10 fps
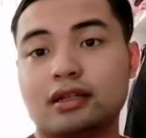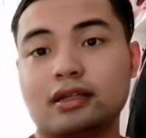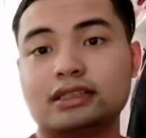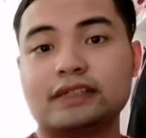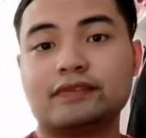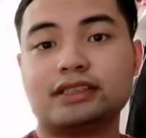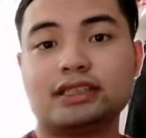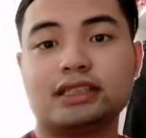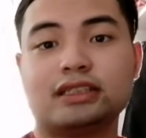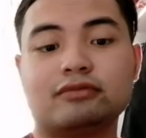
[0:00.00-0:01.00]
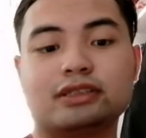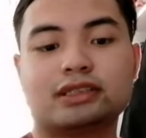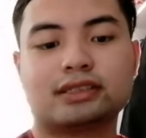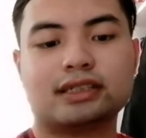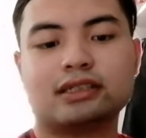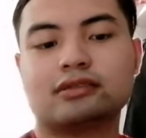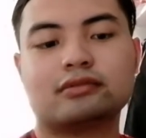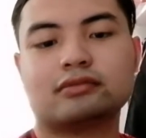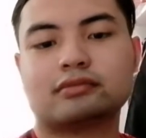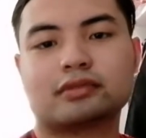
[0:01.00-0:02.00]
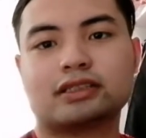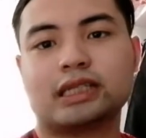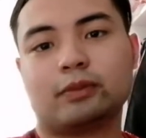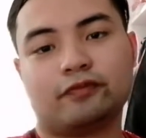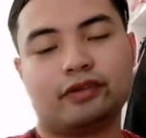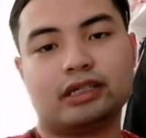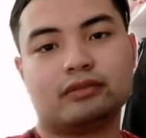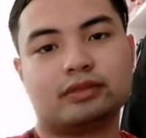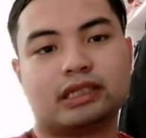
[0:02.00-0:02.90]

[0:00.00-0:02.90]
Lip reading: day 17 was still the same thing,